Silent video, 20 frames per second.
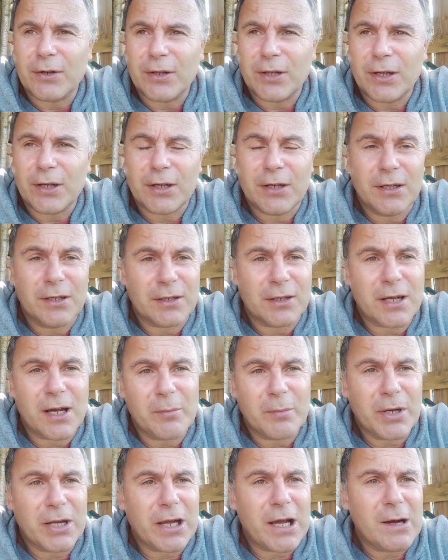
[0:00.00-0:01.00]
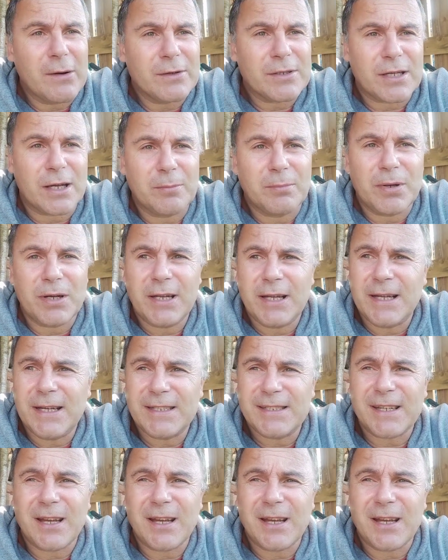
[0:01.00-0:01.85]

that can come and go as I please,